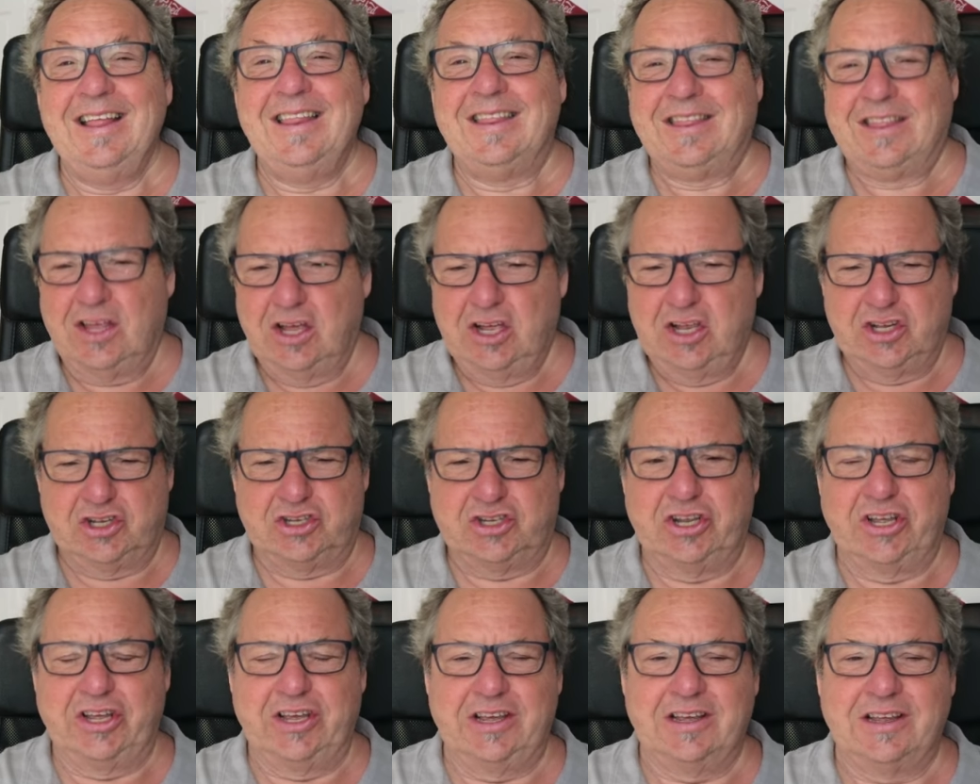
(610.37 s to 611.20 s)

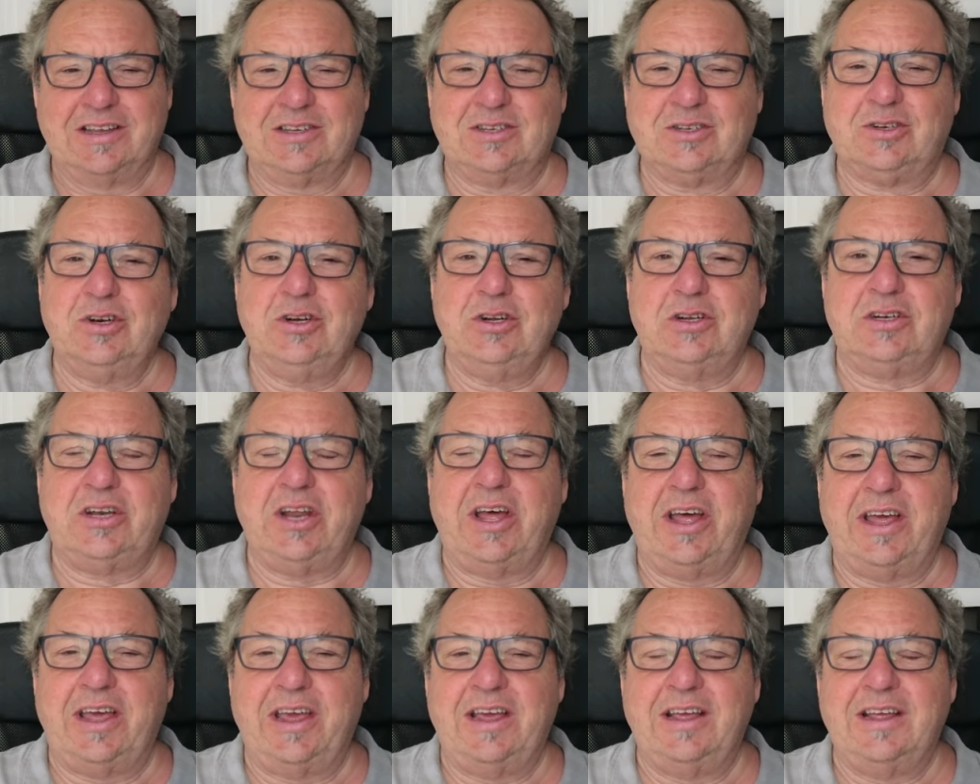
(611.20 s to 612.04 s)
Thursday, it's a good
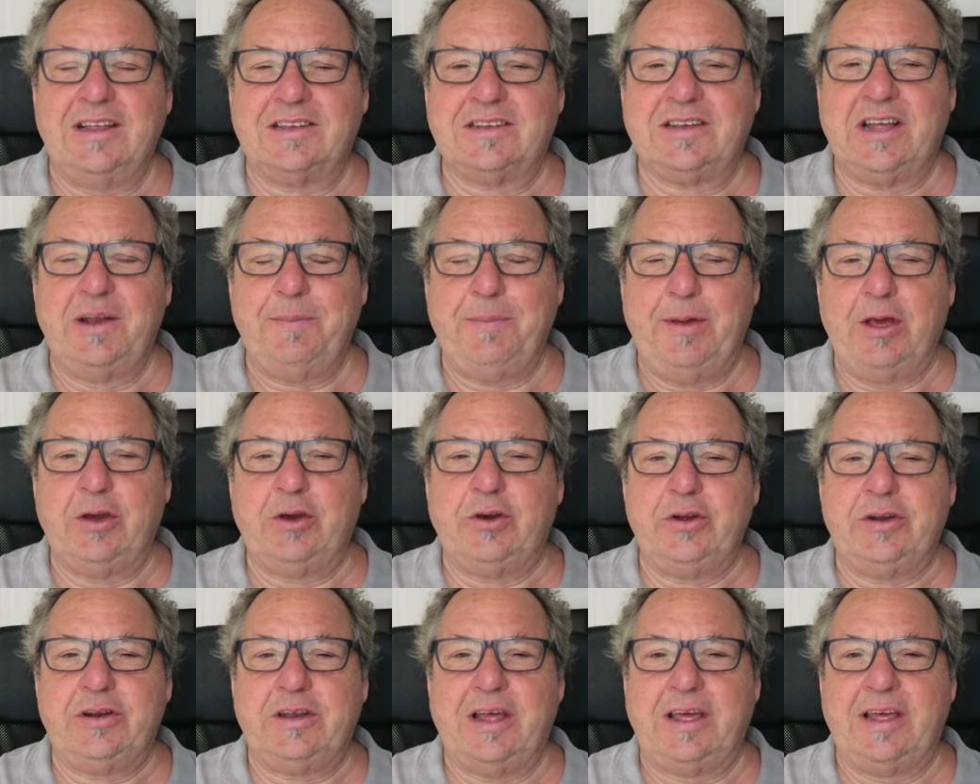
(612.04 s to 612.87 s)
day. It's going to be a
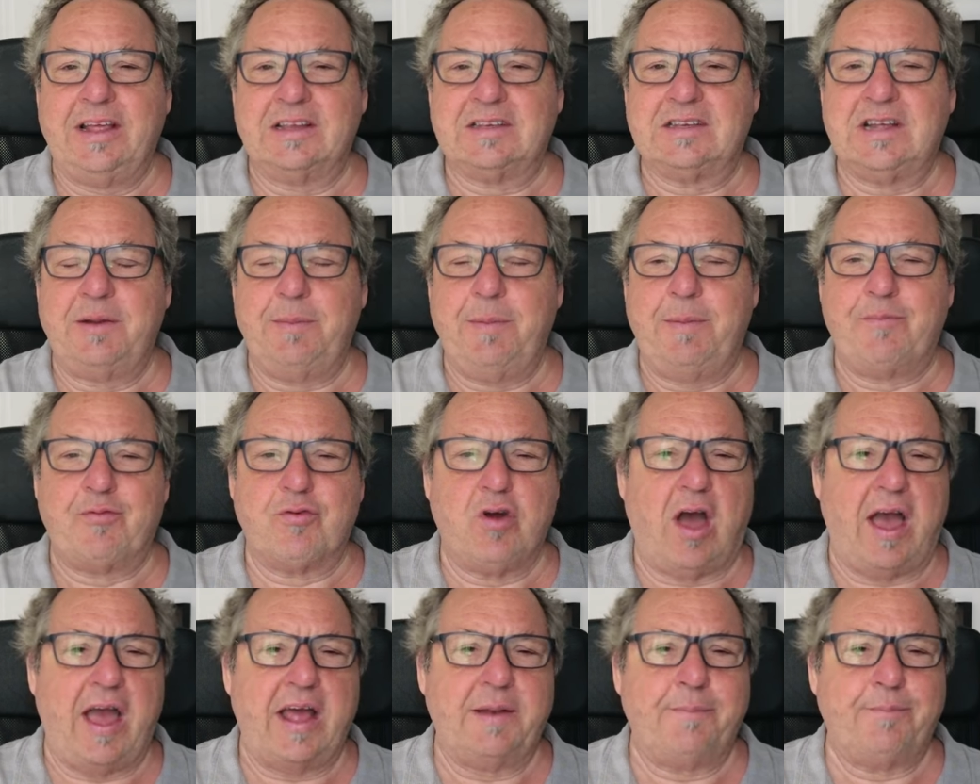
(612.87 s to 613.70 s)
good day. It's going to be
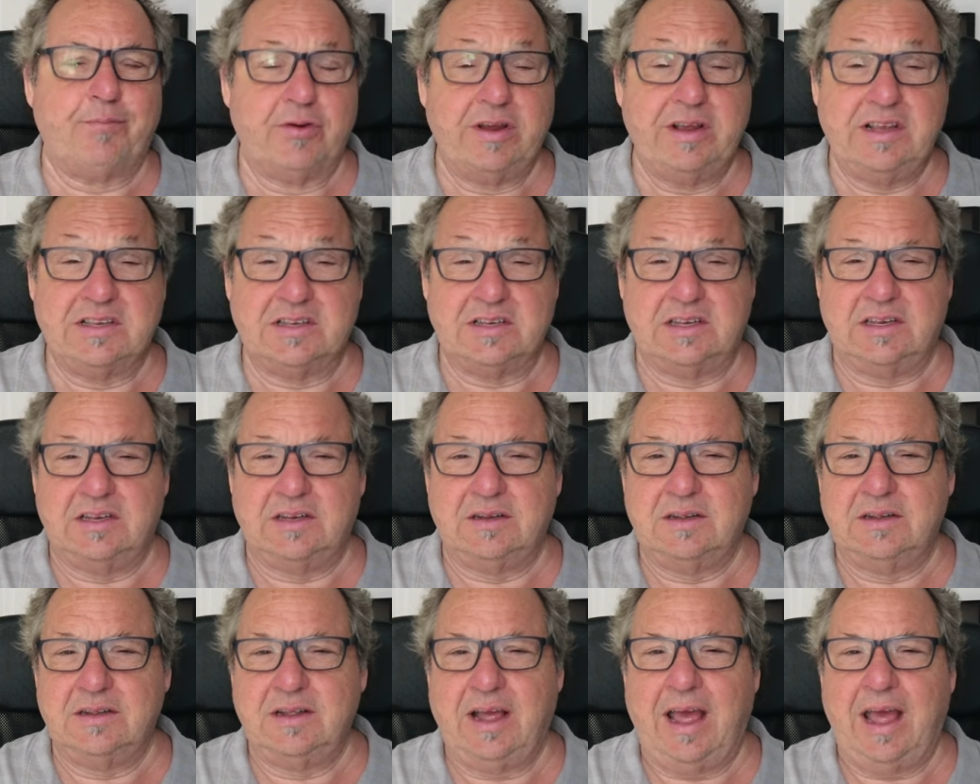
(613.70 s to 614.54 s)
bright, breezy,
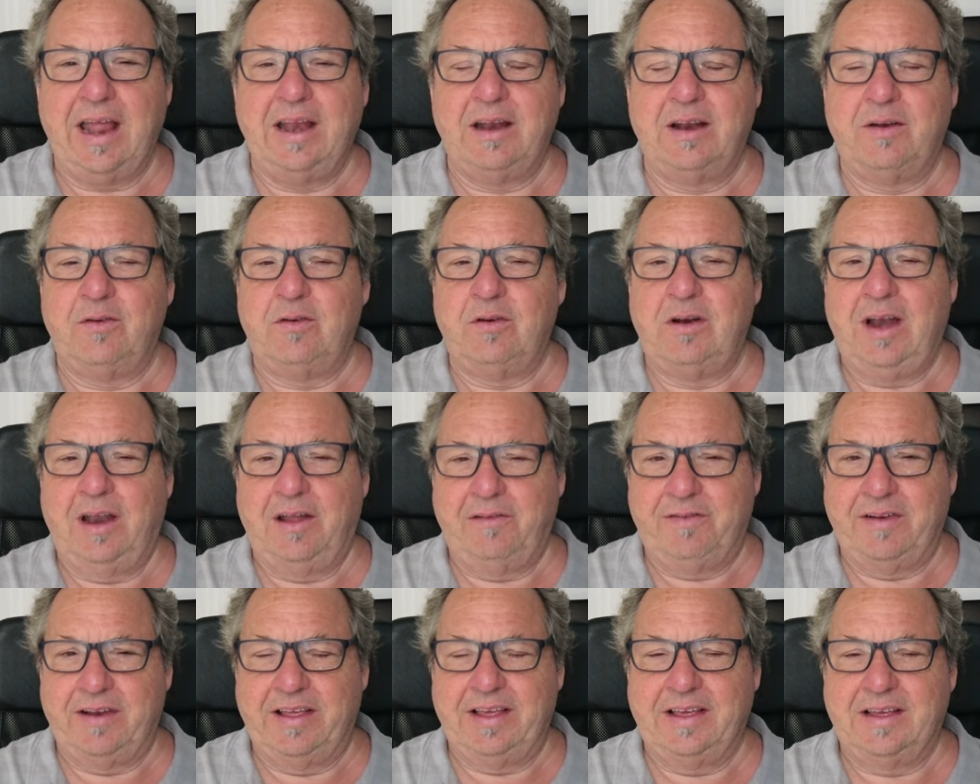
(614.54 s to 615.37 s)
and
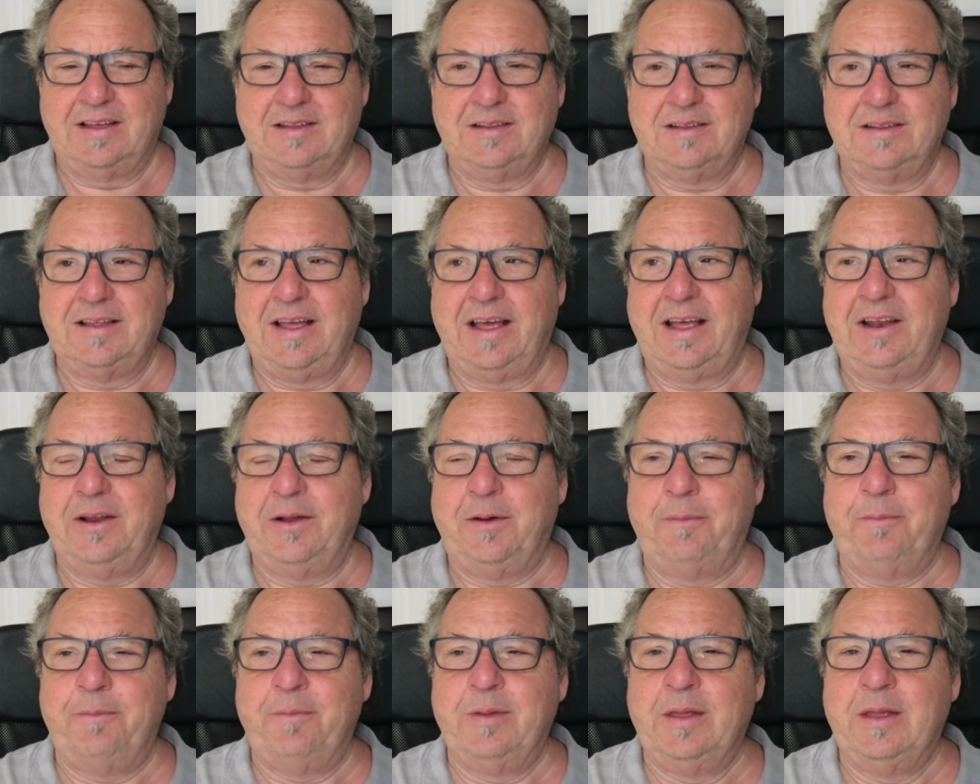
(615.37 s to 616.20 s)
lovely. And
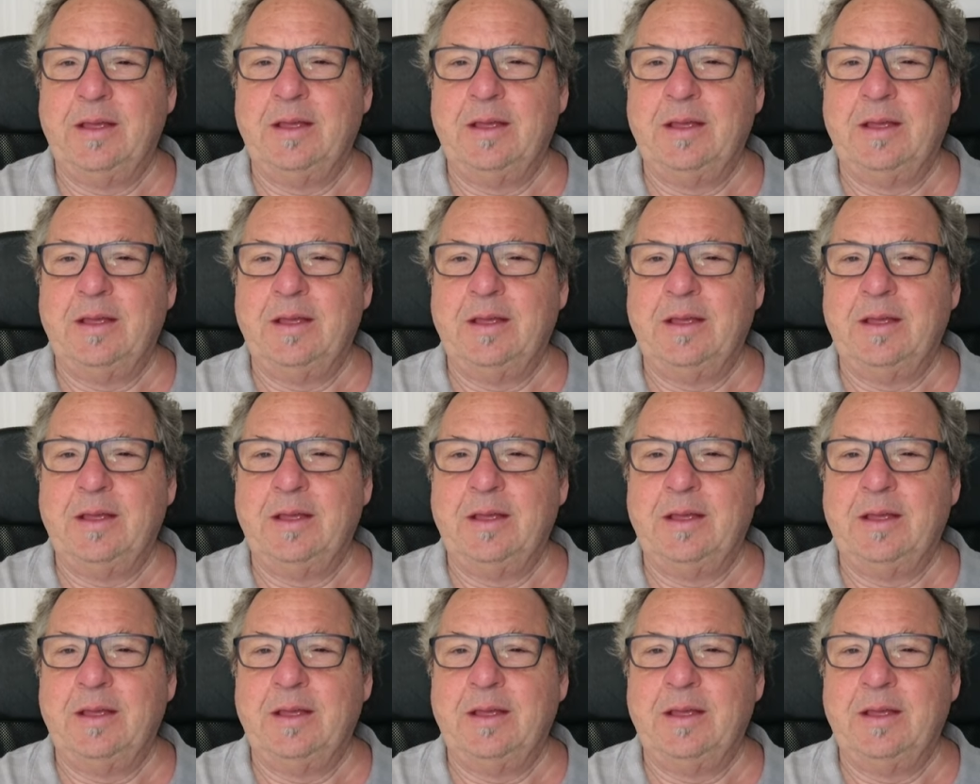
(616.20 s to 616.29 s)
I'm